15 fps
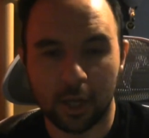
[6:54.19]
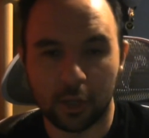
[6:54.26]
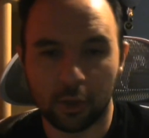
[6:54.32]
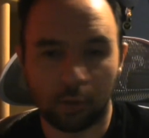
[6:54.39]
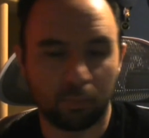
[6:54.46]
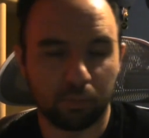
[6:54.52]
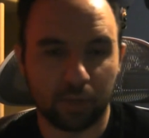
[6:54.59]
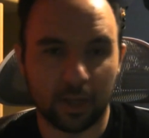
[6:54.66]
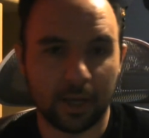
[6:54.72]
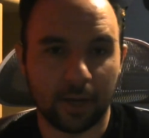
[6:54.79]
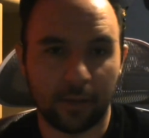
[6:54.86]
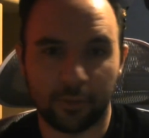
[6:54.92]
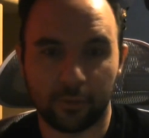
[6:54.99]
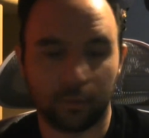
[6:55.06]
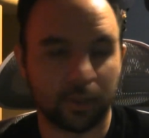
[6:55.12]
you know, play
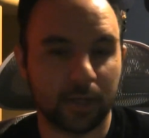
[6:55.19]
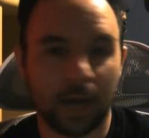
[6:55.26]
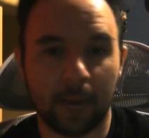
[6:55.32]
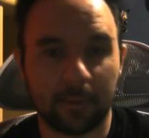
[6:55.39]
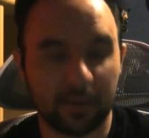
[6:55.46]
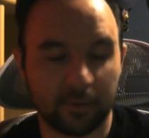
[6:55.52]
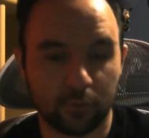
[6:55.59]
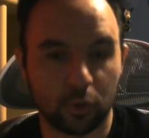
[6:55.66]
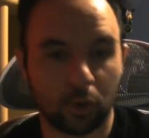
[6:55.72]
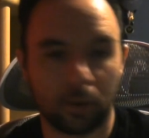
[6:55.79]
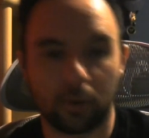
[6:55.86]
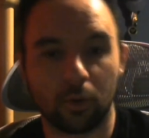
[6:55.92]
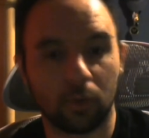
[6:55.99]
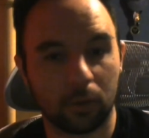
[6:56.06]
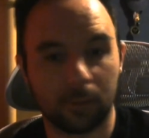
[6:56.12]
a third copy of
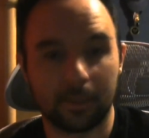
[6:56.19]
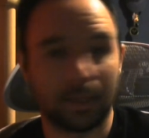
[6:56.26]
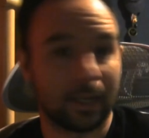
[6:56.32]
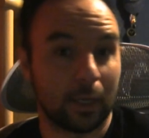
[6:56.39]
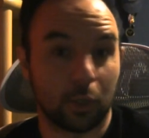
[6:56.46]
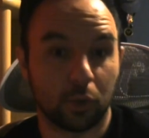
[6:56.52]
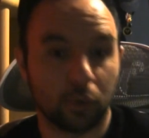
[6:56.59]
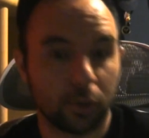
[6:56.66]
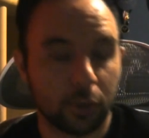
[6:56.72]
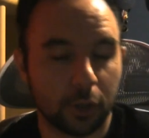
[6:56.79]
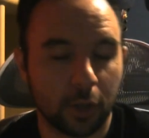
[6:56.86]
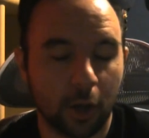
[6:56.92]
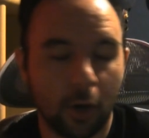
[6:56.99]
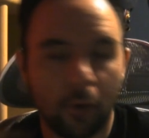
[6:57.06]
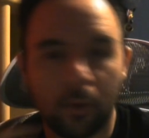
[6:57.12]
Dark Golem, and like you're good to
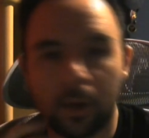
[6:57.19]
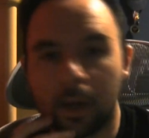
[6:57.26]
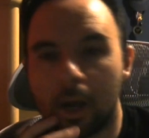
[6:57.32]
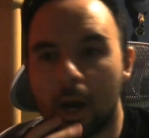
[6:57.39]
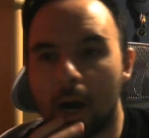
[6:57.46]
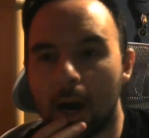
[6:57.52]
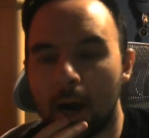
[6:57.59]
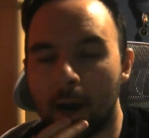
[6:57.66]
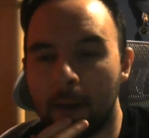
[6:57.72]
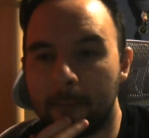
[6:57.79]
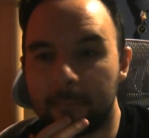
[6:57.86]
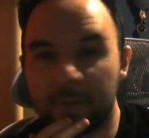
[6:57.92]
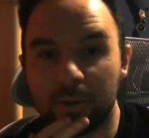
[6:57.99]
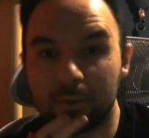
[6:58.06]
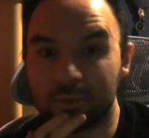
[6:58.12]
go.
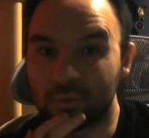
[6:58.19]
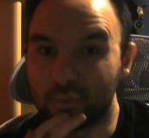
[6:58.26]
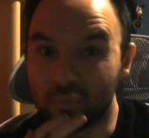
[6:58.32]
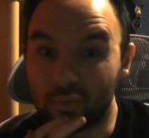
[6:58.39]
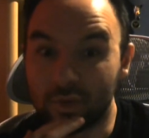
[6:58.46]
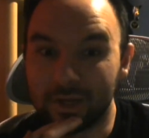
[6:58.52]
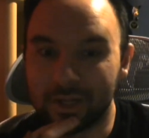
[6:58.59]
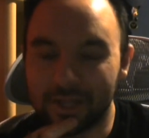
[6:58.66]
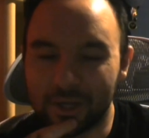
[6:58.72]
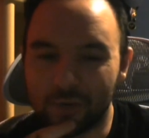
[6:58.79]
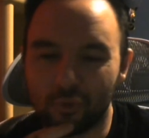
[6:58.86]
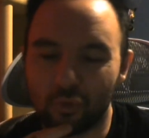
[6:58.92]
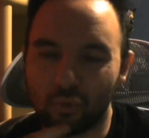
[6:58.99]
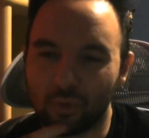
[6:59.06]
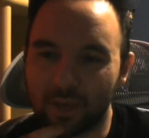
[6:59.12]
Um, but it was really
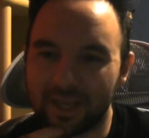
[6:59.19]
cool.